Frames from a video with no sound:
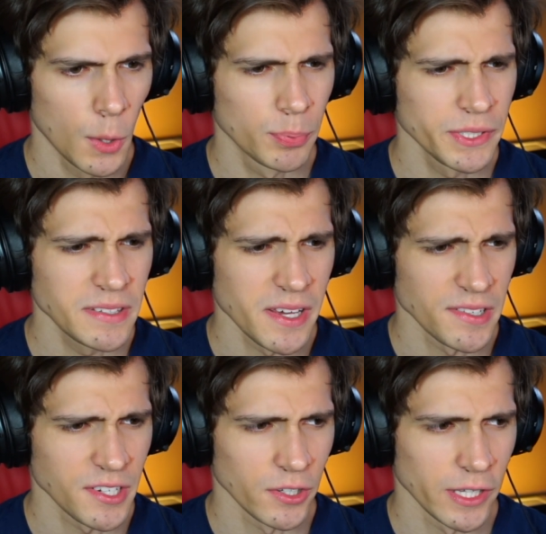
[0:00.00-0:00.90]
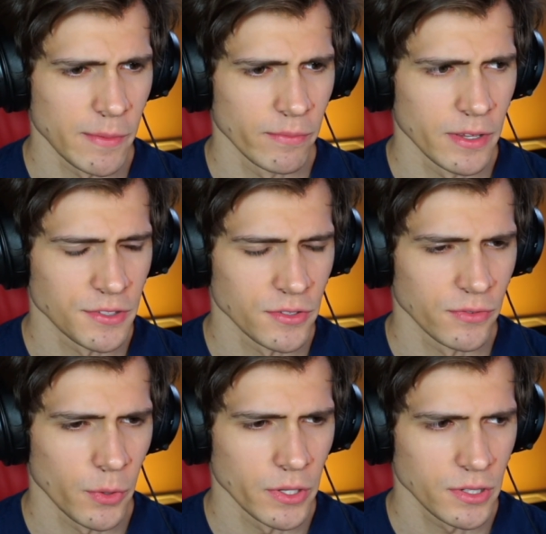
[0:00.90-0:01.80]
Oh, please let us hear Liam Neeson's
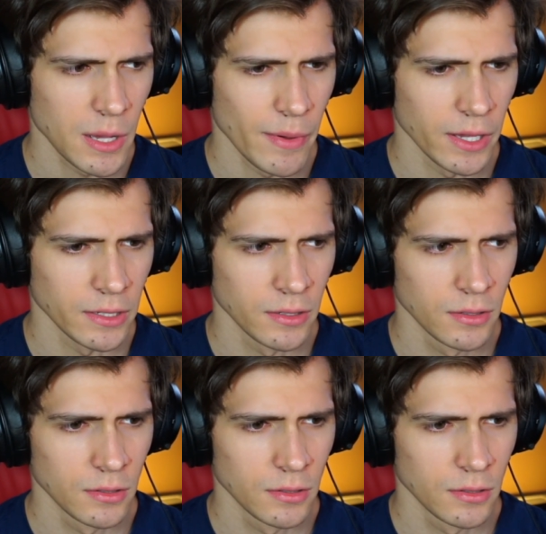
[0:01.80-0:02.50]
voice. Come on.